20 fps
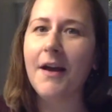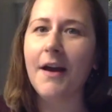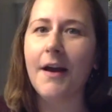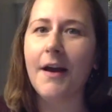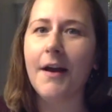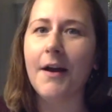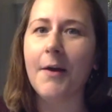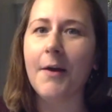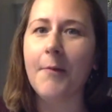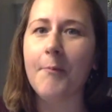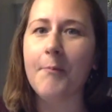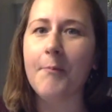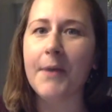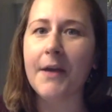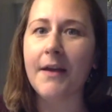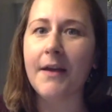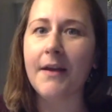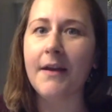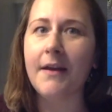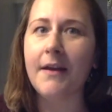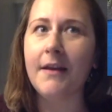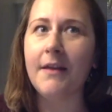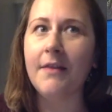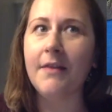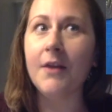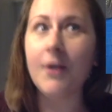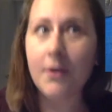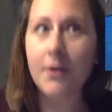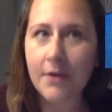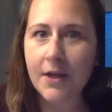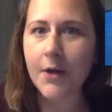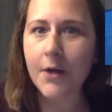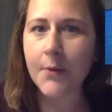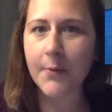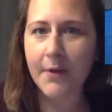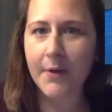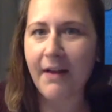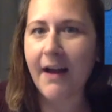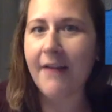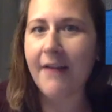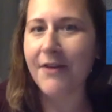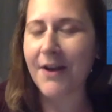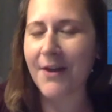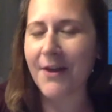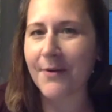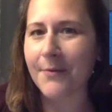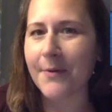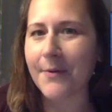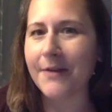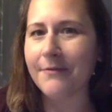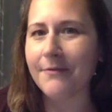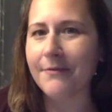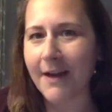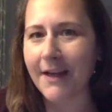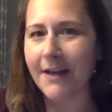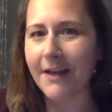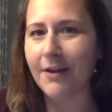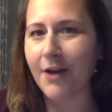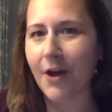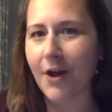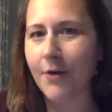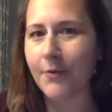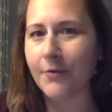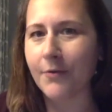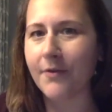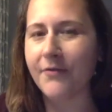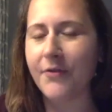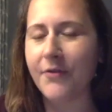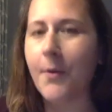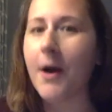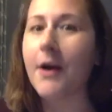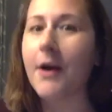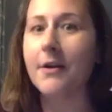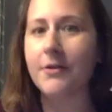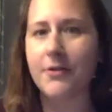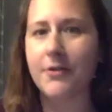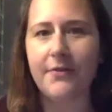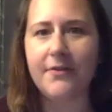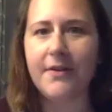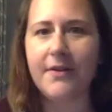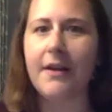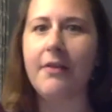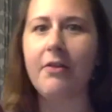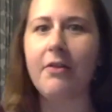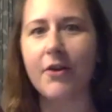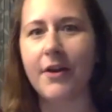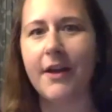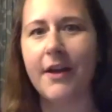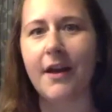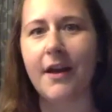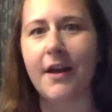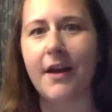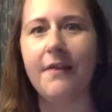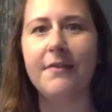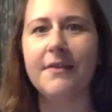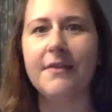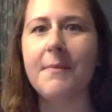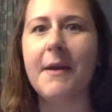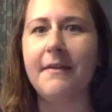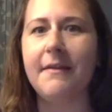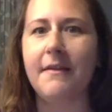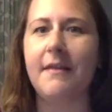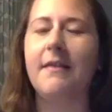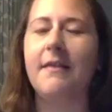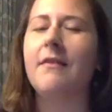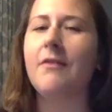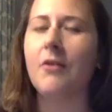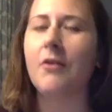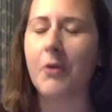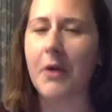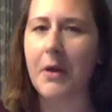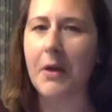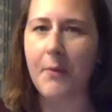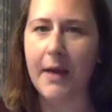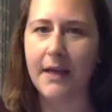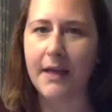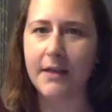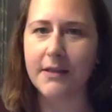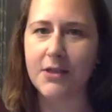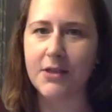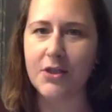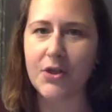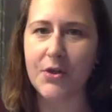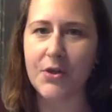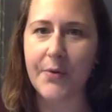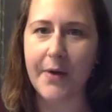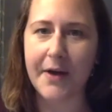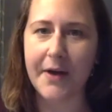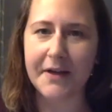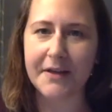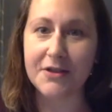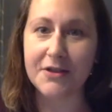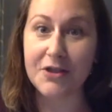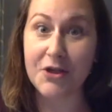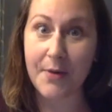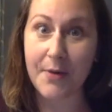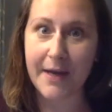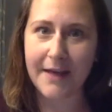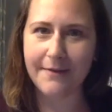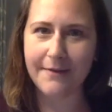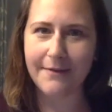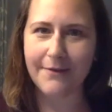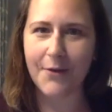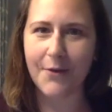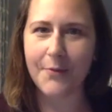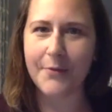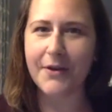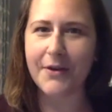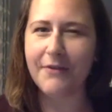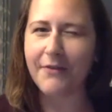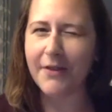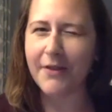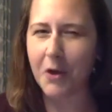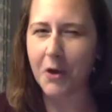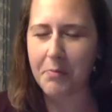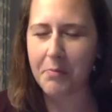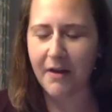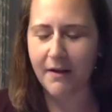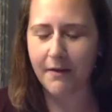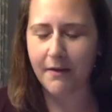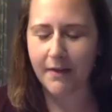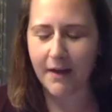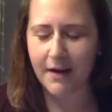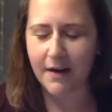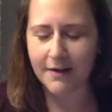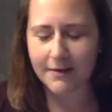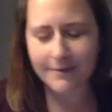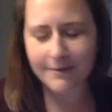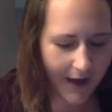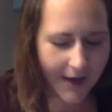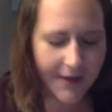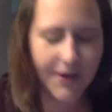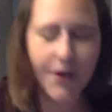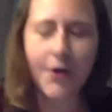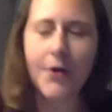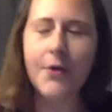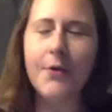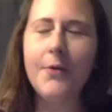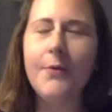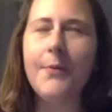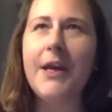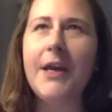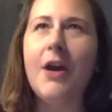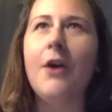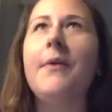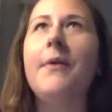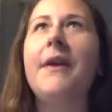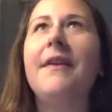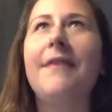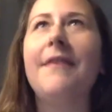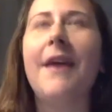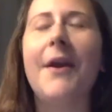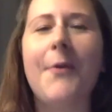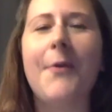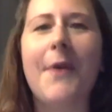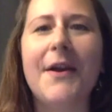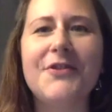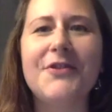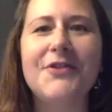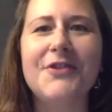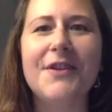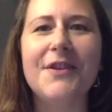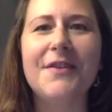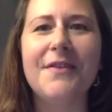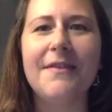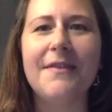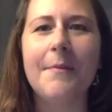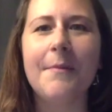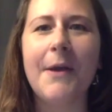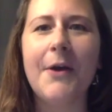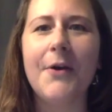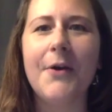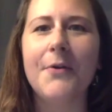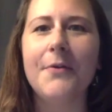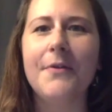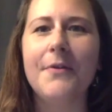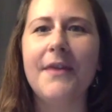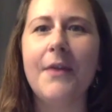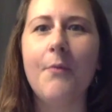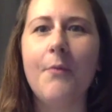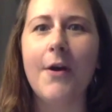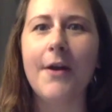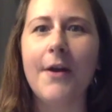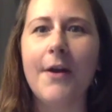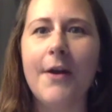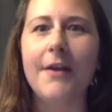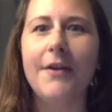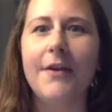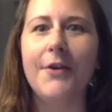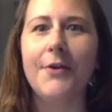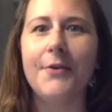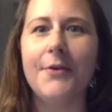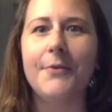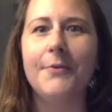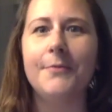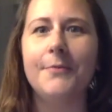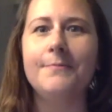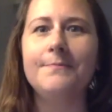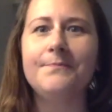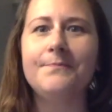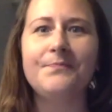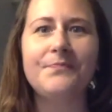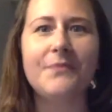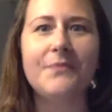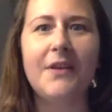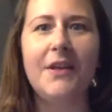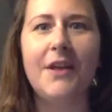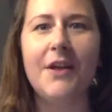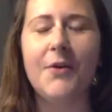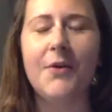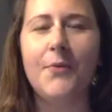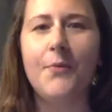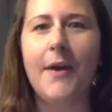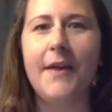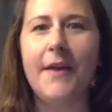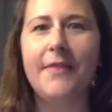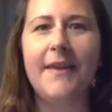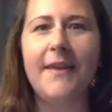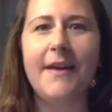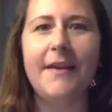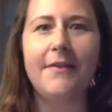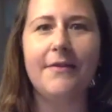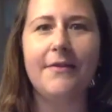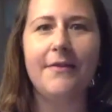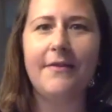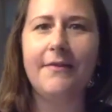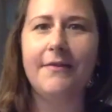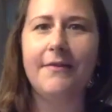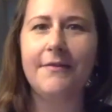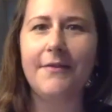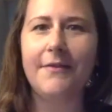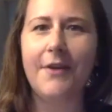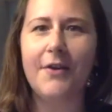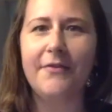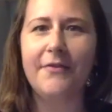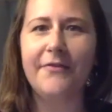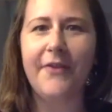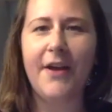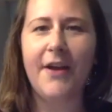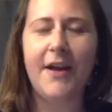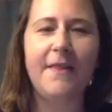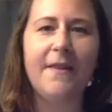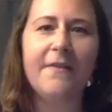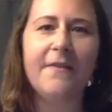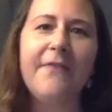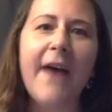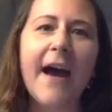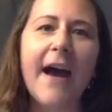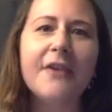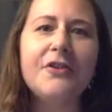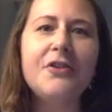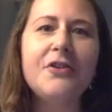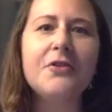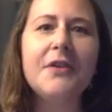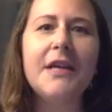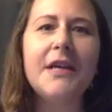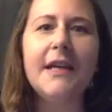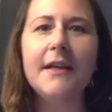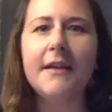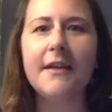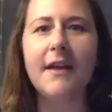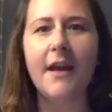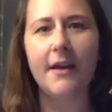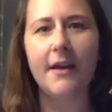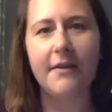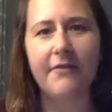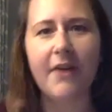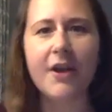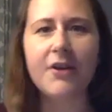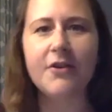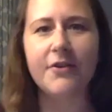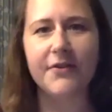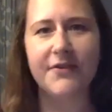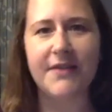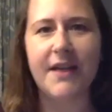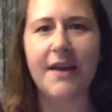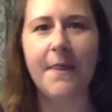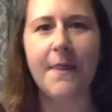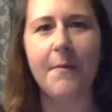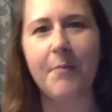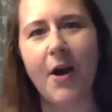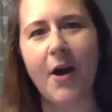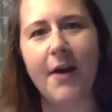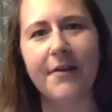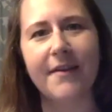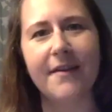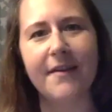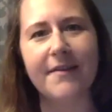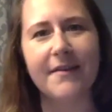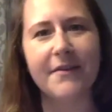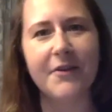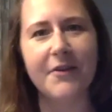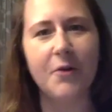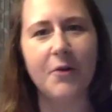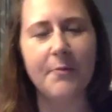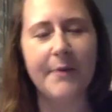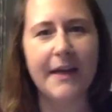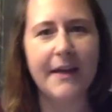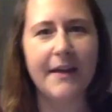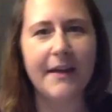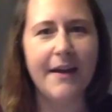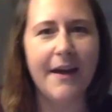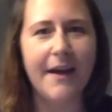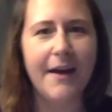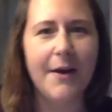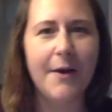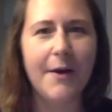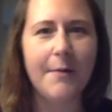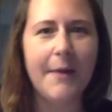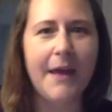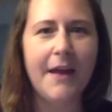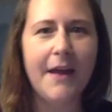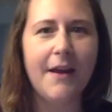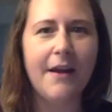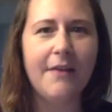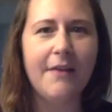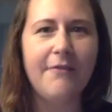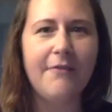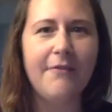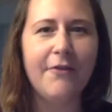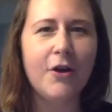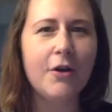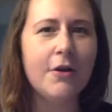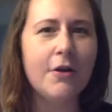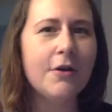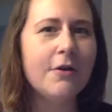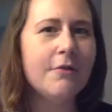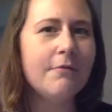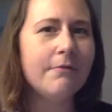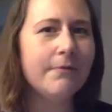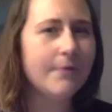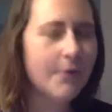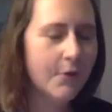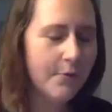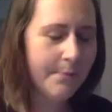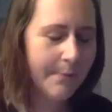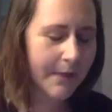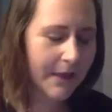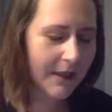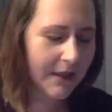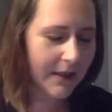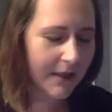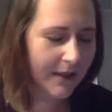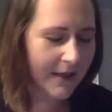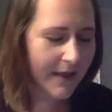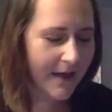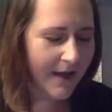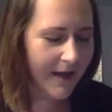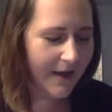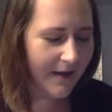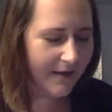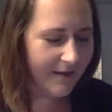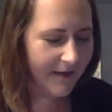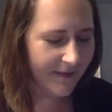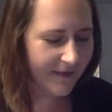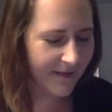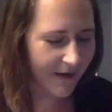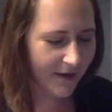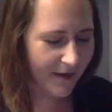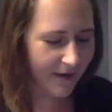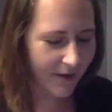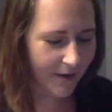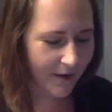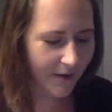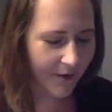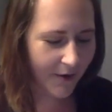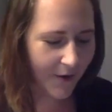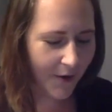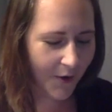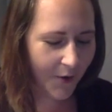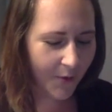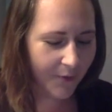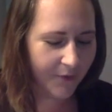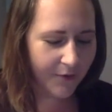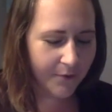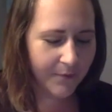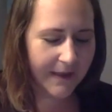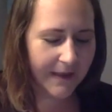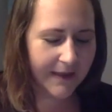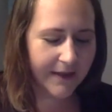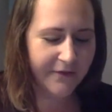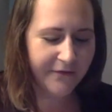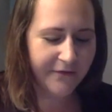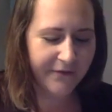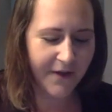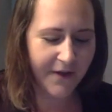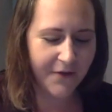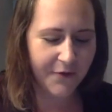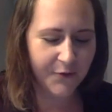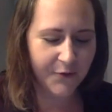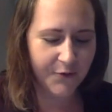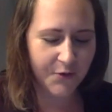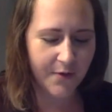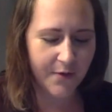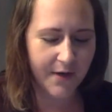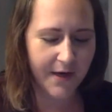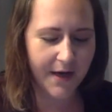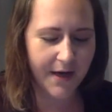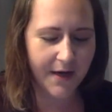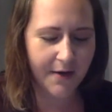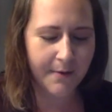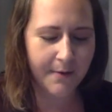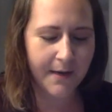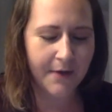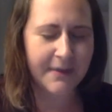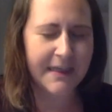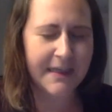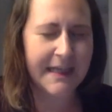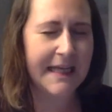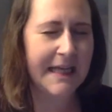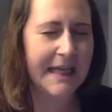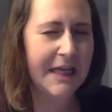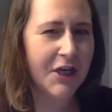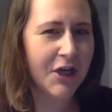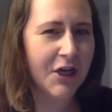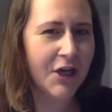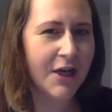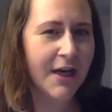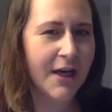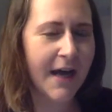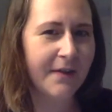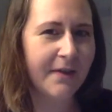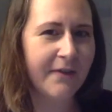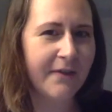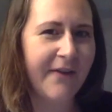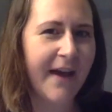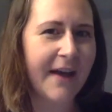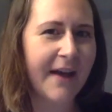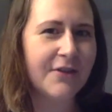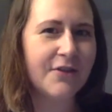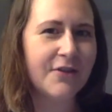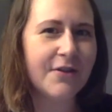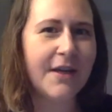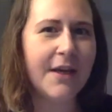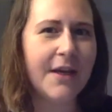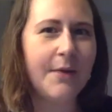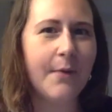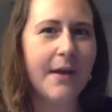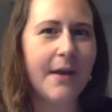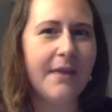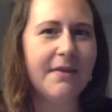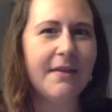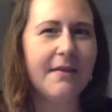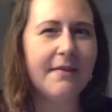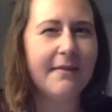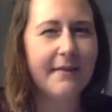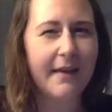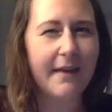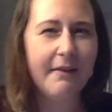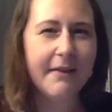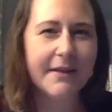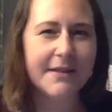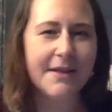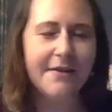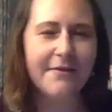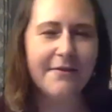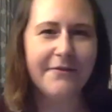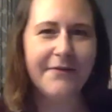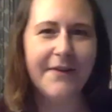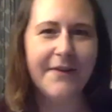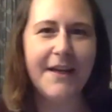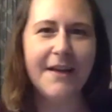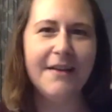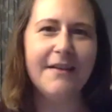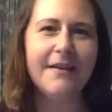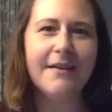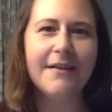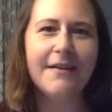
but in the new year, we'll have another one ready to go. So if you are interested in learning customizing, that's a great way to do it. So we'll give a little plug there. I know we always get questions about, they want to know, what things are fun at the factory and of understand the process a little bit. And I've heard rumor that there was a really fun story around a heater at the factory with the skeleton feet.